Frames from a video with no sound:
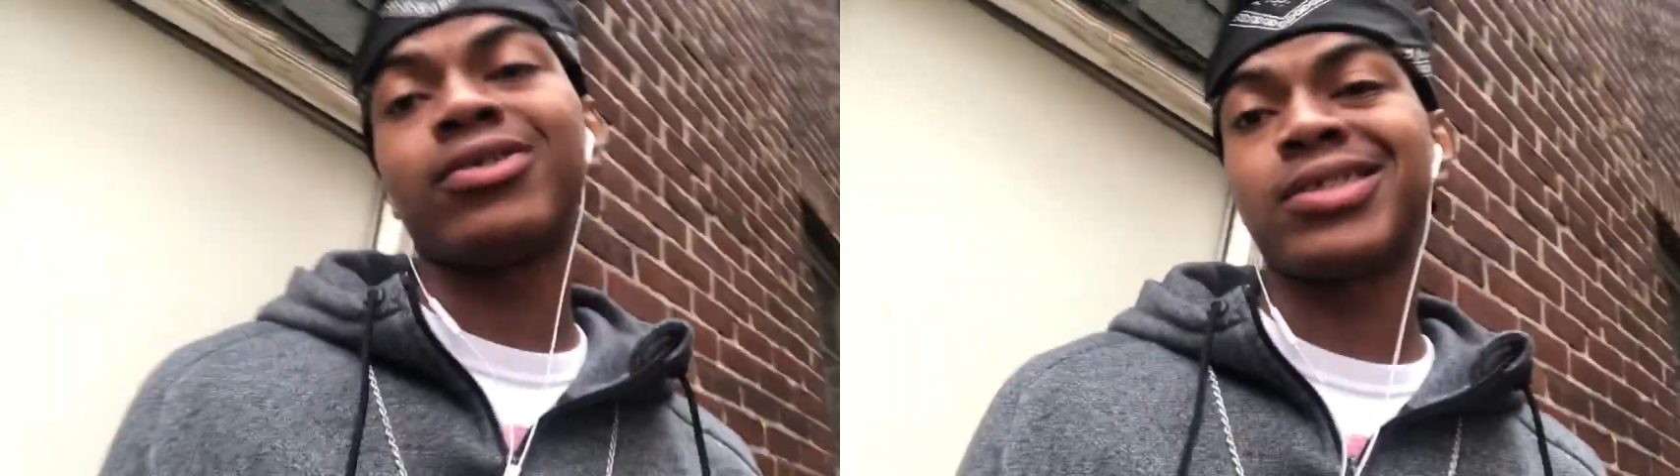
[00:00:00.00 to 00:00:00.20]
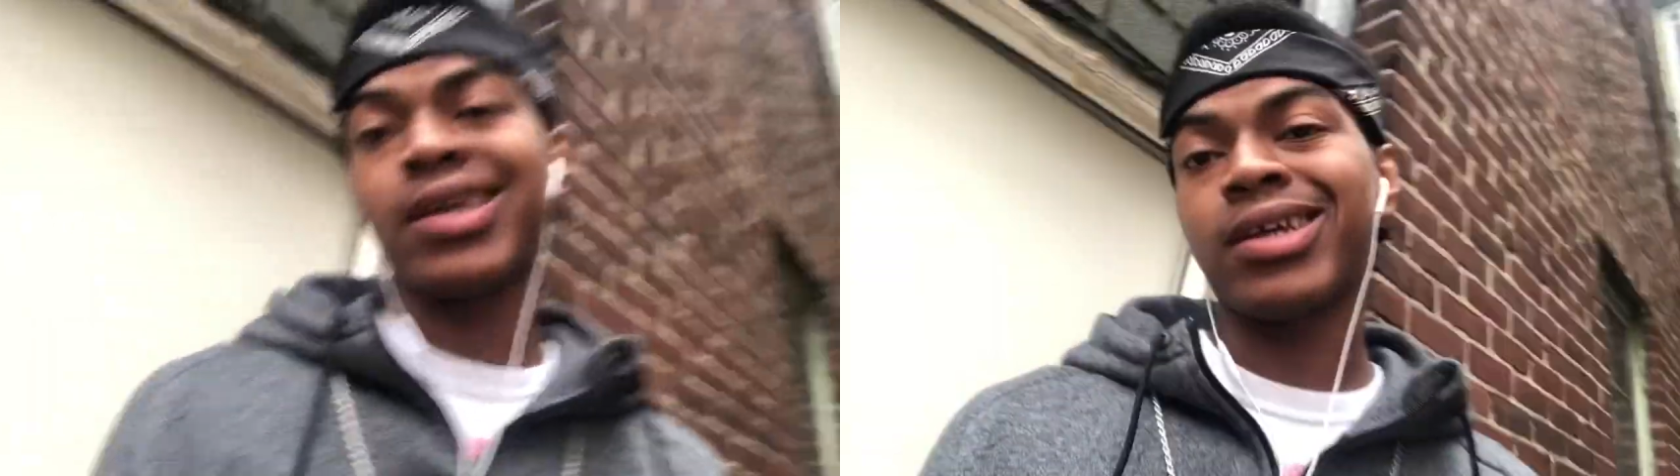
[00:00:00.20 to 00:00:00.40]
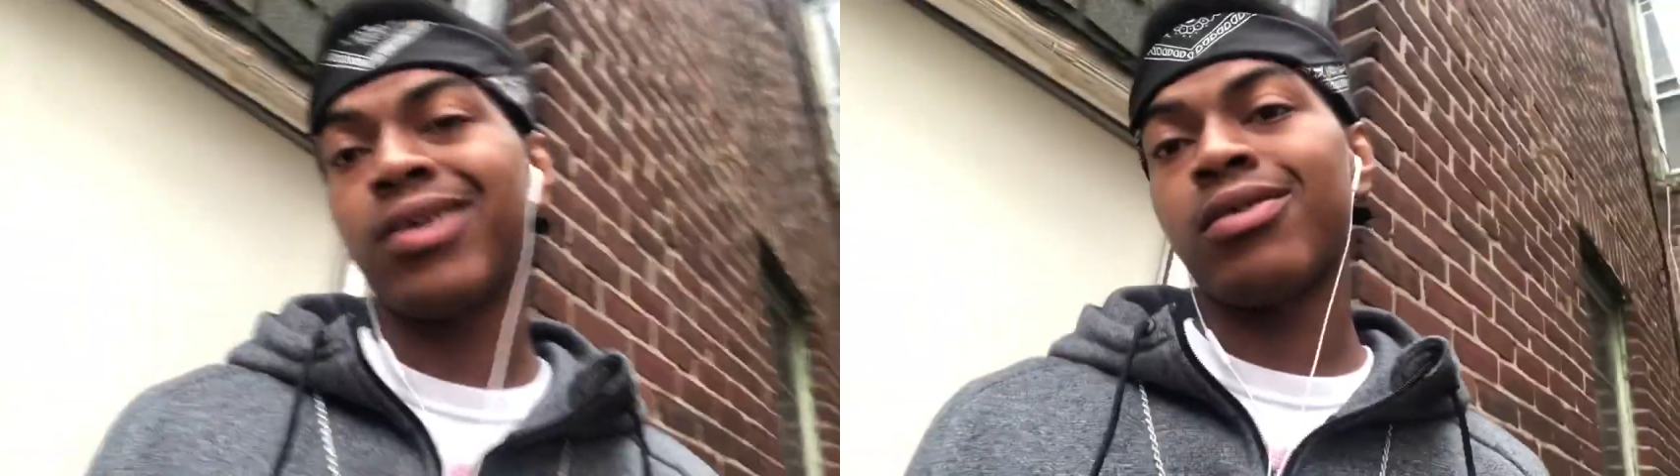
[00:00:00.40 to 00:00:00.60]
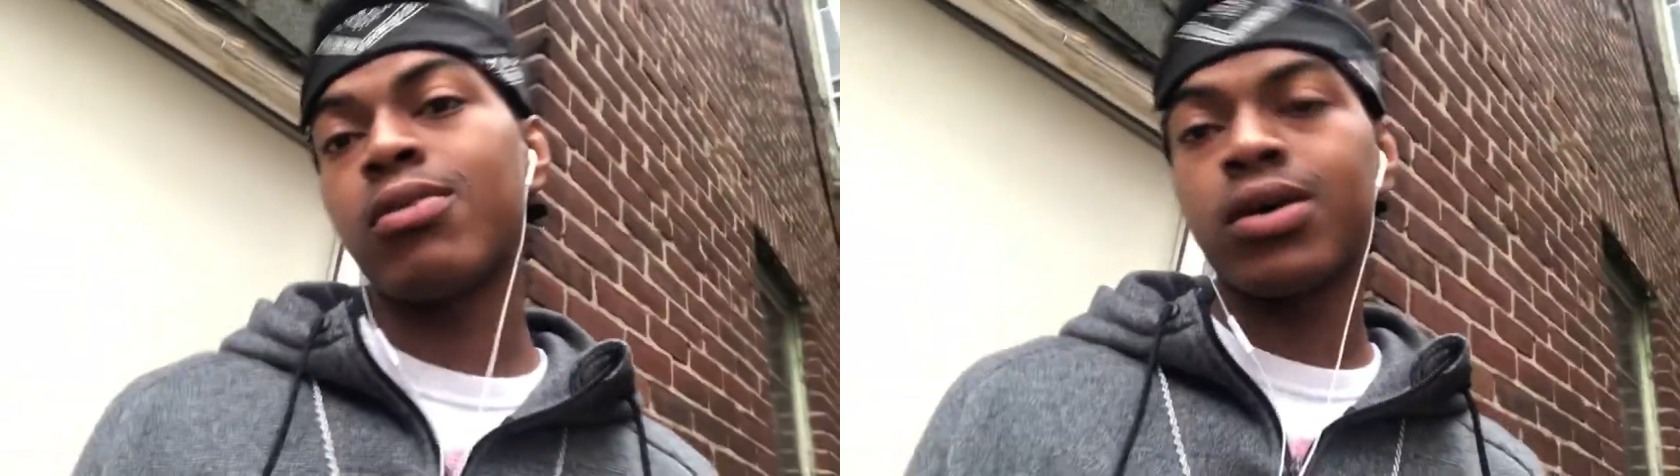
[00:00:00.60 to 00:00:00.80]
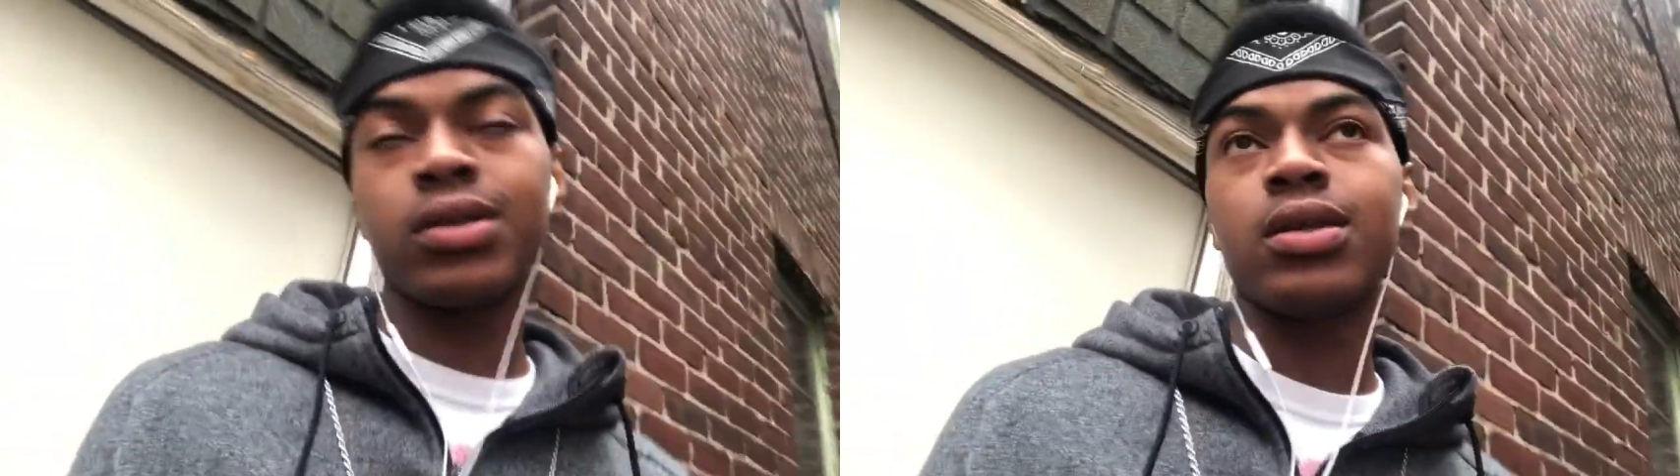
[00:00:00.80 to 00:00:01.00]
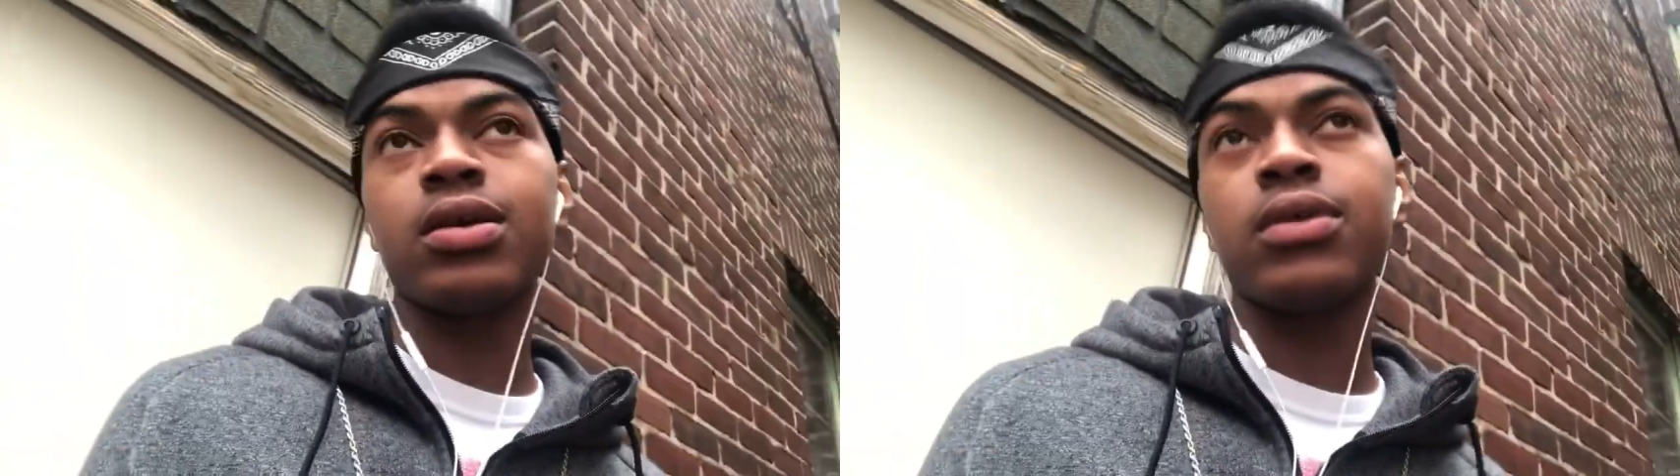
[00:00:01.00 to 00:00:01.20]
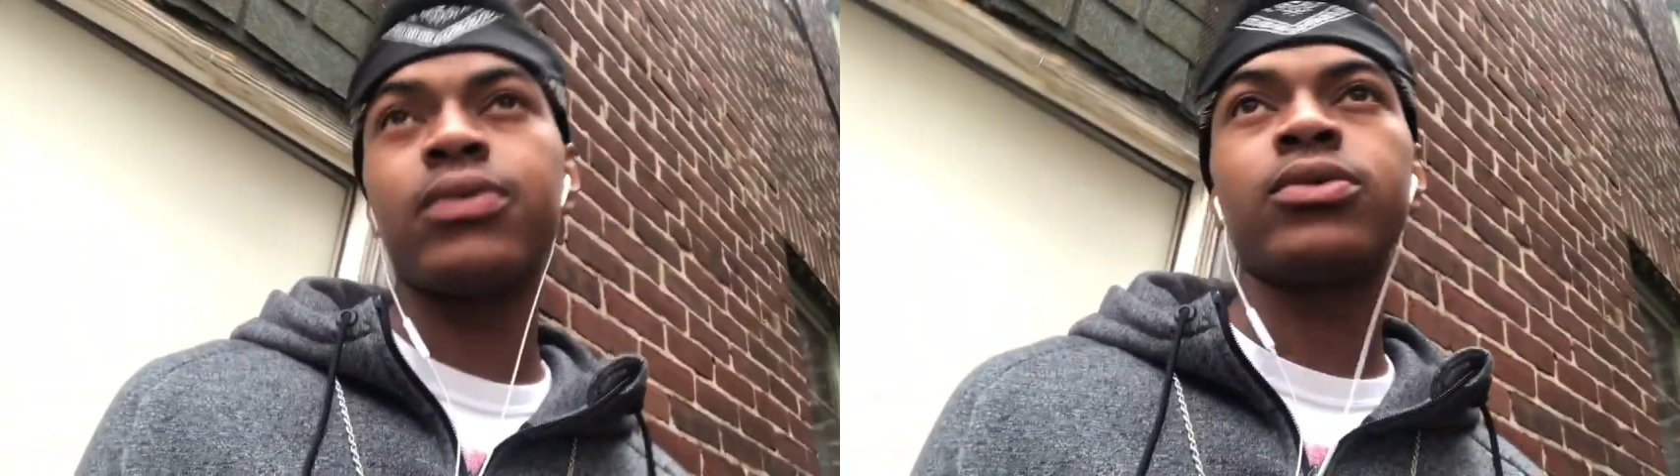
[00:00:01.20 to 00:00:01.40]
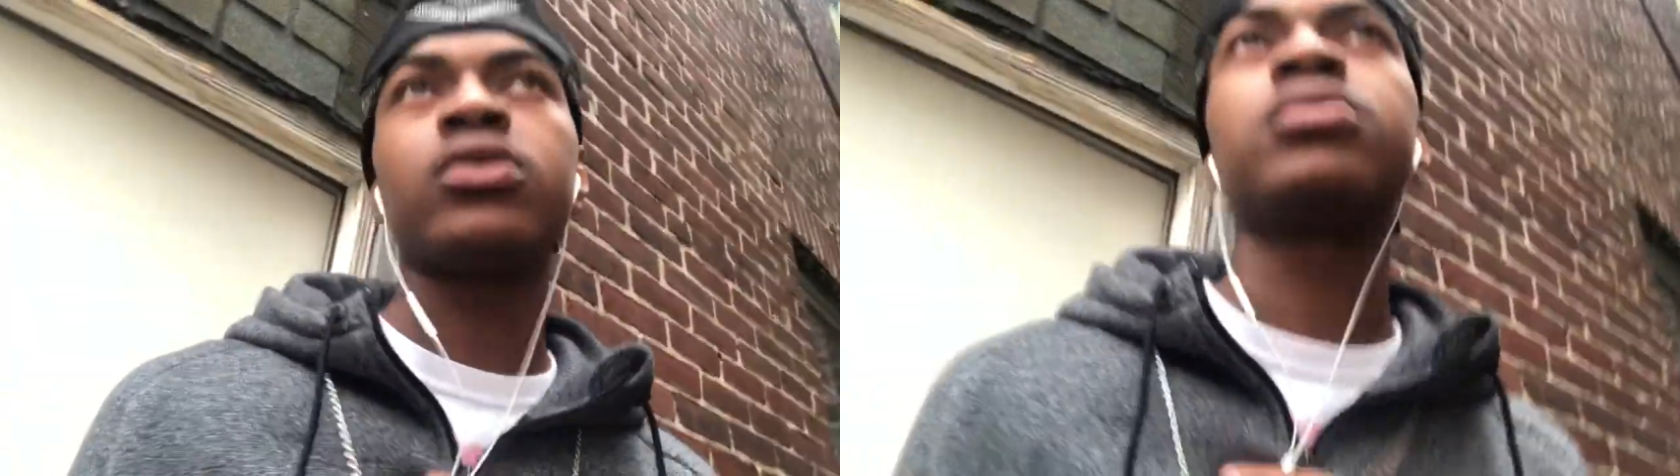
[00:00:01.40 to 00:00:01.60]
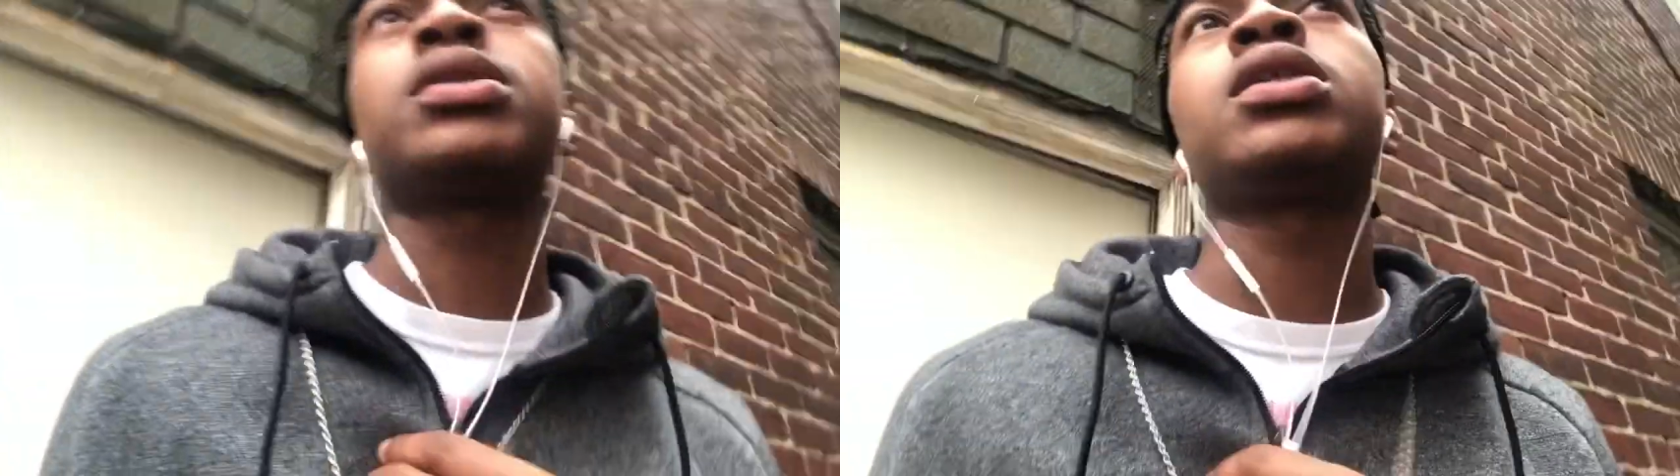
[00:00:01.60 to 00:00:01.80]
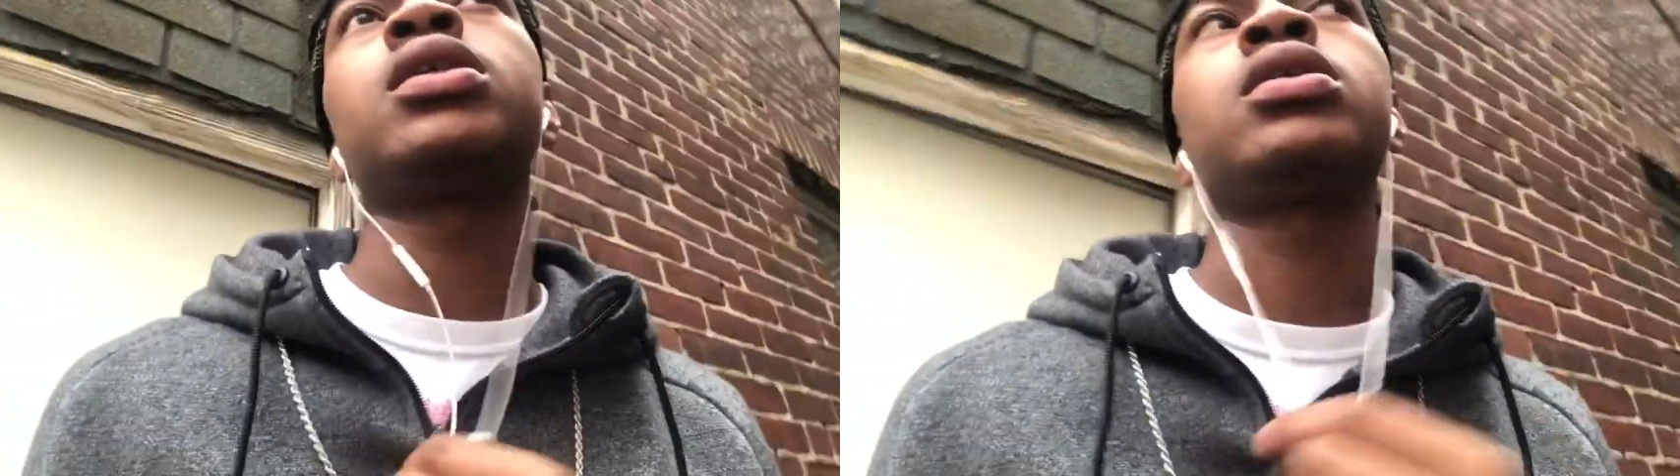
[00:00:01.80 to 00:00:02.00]
else I care about and love, you know what
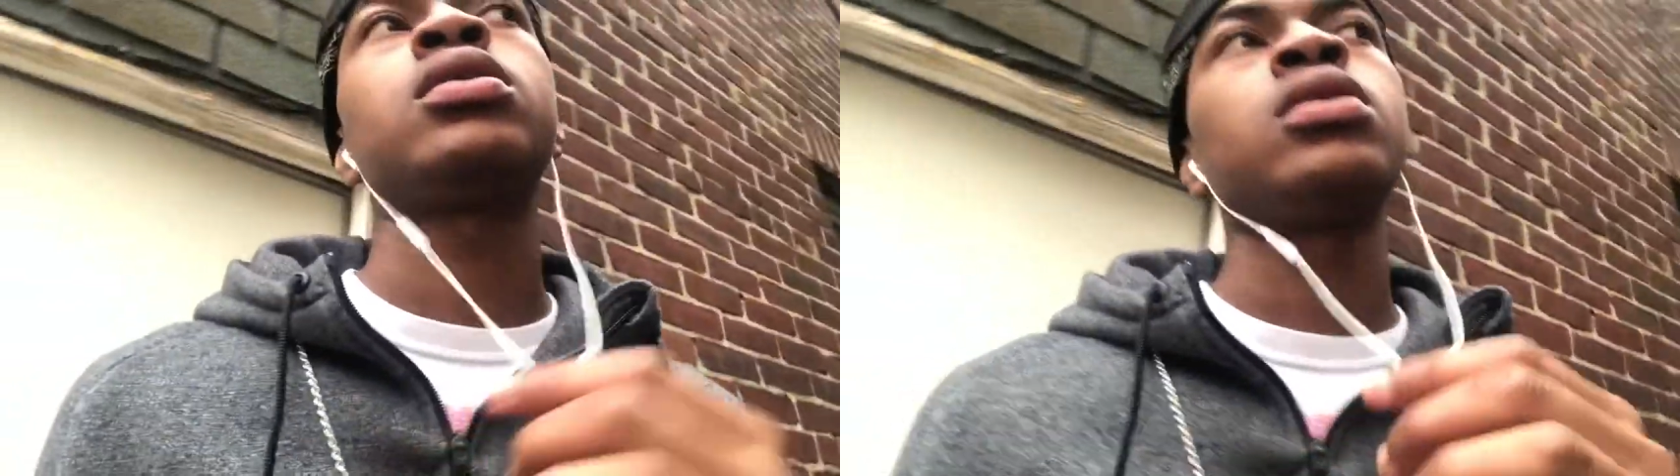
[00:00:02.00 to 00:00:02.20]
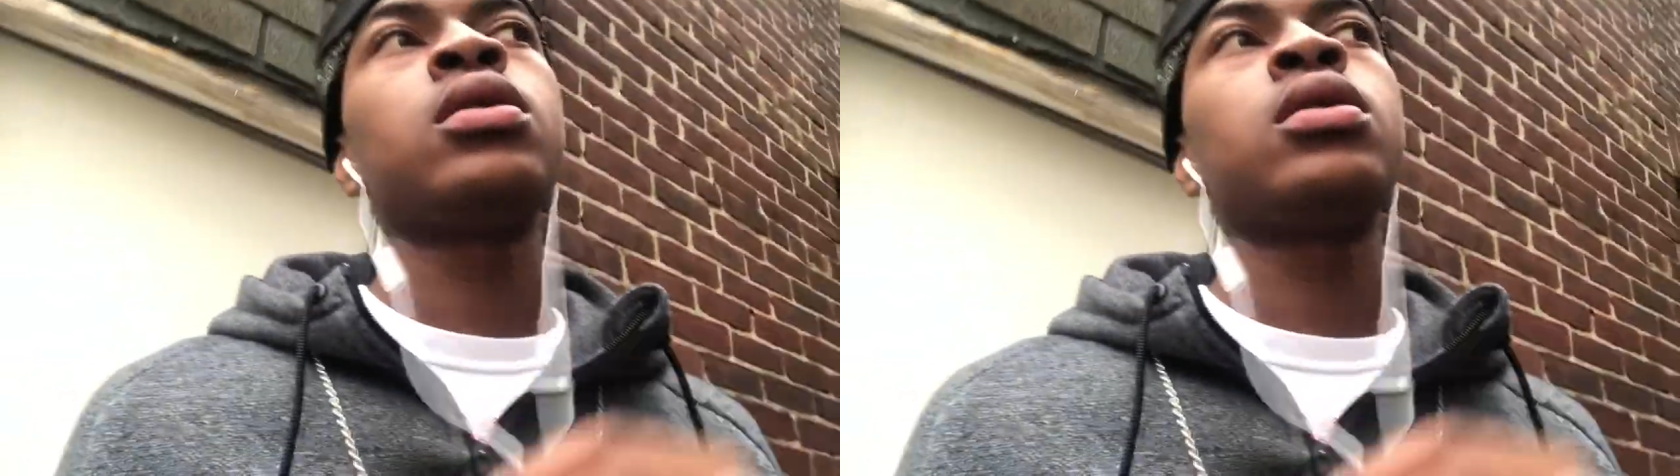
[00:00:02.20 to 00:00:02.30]
I'm saying?